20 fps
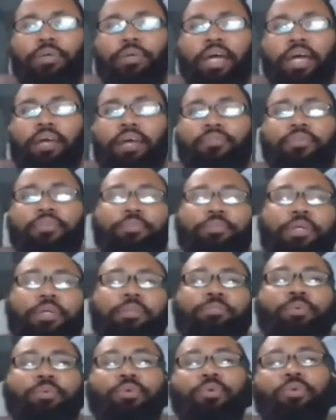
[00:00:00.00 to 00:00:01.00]
You have the
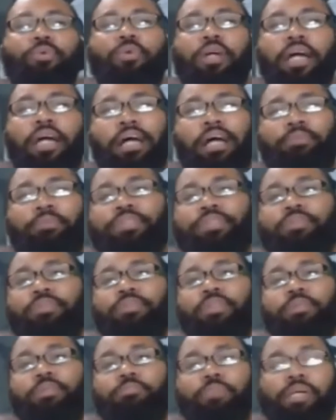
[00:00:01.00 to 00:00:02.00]
people who are
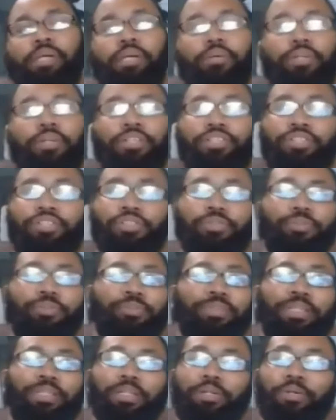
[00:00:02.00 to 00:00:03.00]
absolutely married
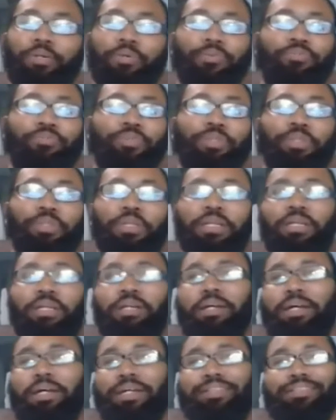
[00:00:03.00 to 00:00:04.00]
to Kent Hovind
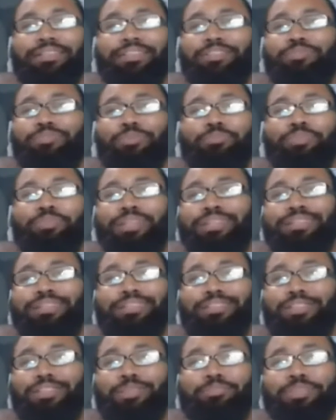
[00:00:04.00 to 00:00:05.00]
and just repeat
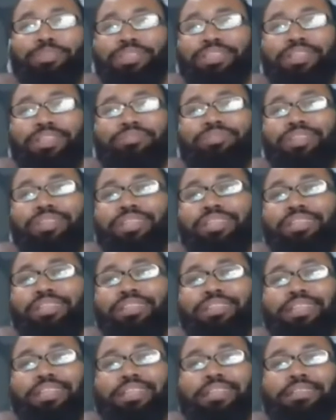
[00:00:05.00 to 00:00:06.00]
the stupid stuff that he
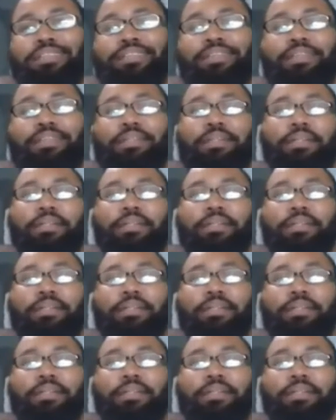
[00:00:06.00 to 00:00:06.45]
says,